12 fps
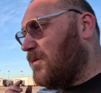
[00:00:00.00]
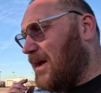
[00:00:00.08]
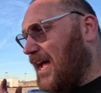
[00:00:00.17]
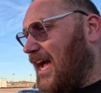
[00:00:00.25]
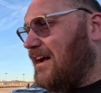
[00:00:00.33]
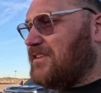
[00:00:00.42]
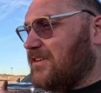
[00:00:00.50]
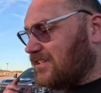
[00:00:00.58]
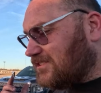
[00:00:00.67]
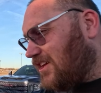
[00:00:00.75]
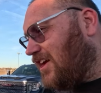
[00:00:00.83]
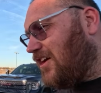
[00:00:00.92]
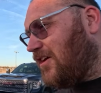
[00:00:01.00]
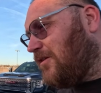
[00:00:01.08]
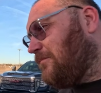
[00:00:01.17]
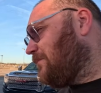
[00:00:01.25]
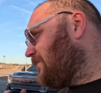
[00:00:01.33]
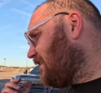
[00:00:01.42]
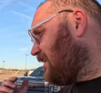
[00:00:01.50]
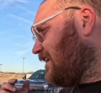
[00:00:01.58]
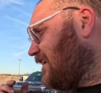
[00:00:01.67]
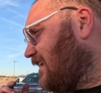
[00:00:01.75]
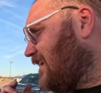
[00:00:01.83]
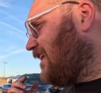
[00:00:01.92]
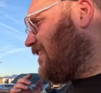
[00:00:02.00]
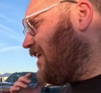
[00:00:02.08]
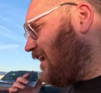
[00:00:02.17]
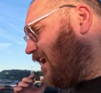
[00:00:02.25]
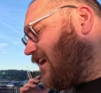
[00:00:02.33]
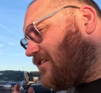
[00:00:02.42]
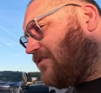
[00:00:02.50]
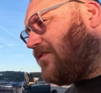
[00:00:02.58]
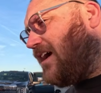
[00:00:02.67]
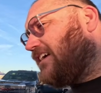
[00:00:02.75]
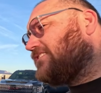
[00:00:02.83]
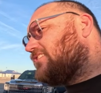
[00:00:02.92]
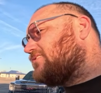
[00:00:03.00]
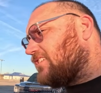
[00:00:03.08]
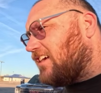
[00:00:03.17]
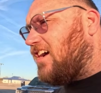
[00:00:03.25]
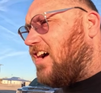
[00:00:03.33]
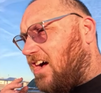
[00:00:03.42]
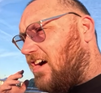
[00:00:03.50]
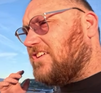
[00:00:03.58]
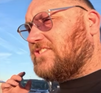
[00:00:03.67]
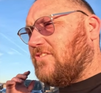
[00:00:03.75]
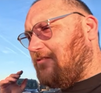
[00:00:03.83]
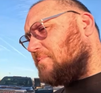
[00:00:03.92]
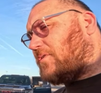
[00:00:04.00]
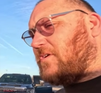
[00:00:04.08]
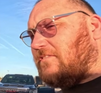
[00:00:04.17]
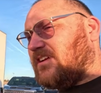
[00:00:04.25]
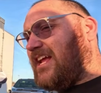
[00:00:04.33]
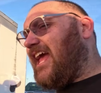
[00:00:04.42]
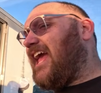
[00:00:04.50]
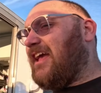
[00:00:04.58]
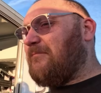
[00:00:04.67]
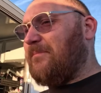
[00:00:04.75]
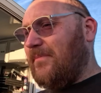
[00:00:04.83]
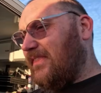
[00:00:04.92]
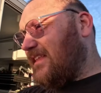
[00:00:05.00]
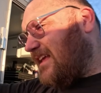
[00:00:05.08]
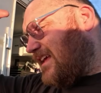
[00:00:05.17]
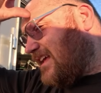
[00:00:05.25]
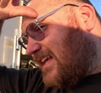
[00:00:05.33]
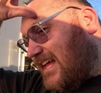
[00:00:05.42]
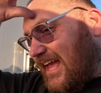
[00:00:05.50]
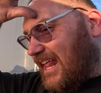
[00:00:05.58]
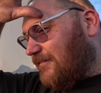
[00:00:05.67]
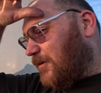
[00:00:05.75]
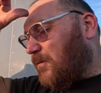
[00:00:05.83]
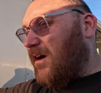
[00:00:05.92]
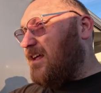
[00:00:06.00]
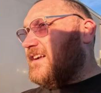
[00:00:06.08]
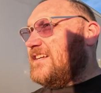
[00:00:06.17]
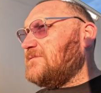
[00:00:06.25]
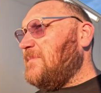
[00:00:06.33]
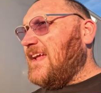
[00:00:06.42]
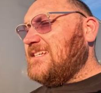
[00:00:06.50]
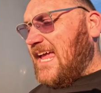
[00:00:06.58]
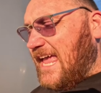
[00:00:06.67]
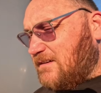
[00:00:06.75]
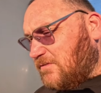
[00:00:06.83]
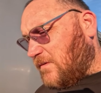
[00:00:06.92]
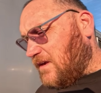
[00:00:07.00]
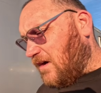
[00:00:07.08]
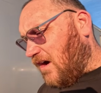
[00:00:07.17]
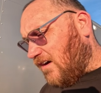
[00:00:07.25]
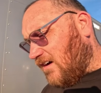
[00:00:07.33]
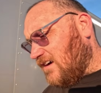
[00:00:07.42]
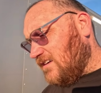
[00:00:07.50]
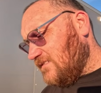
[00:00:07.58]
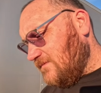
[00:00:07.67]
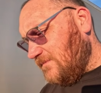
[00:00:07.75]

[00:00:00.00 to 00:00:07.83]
we have to assume that other racers are going to also improve their game. And if we want to just maintain where we are,